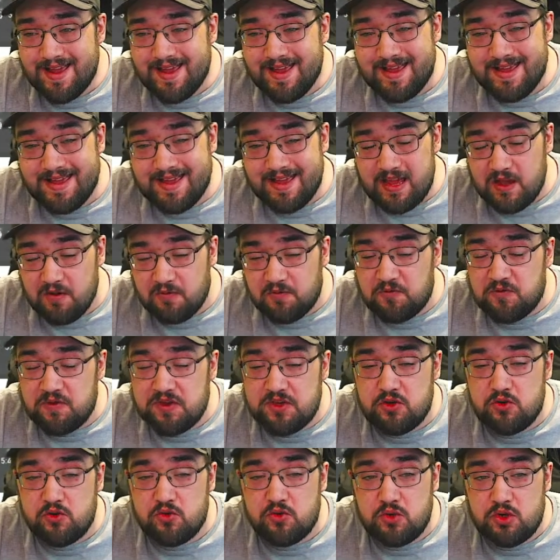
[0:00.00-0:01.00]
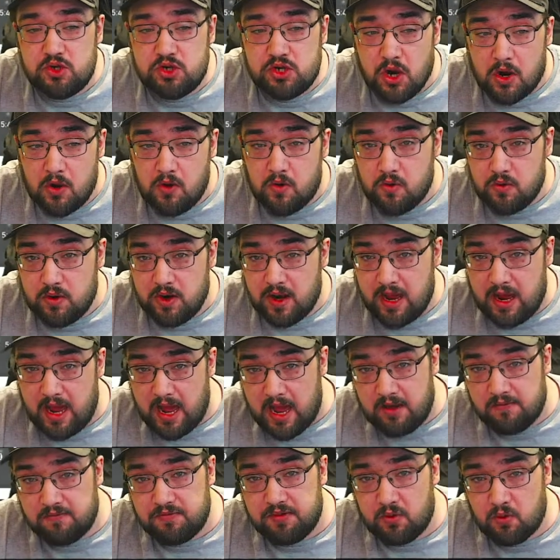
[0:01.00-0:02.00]
If you don't
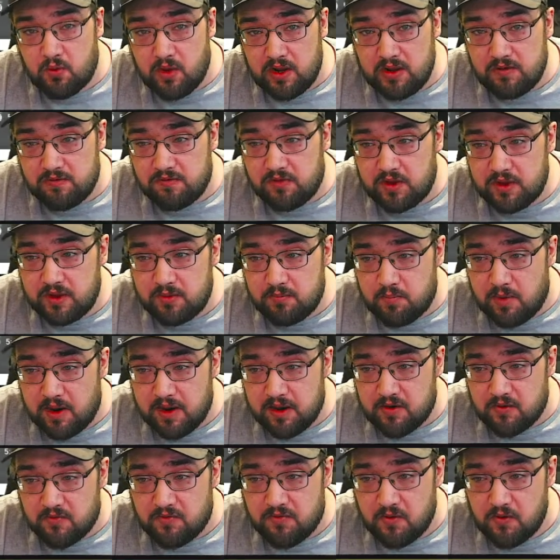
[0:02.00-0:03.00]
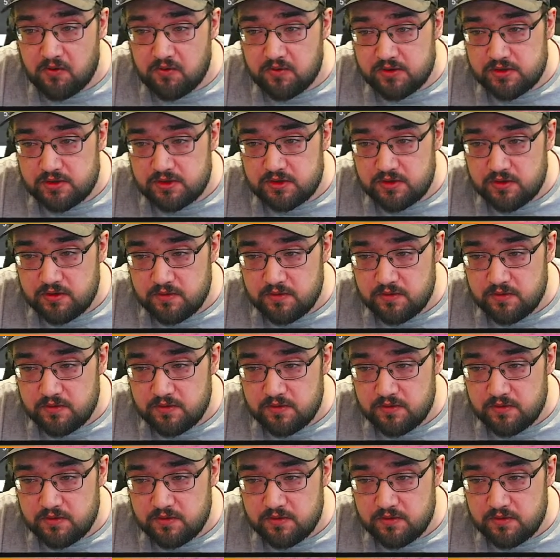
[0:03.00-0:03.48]
have the wavelength microphones,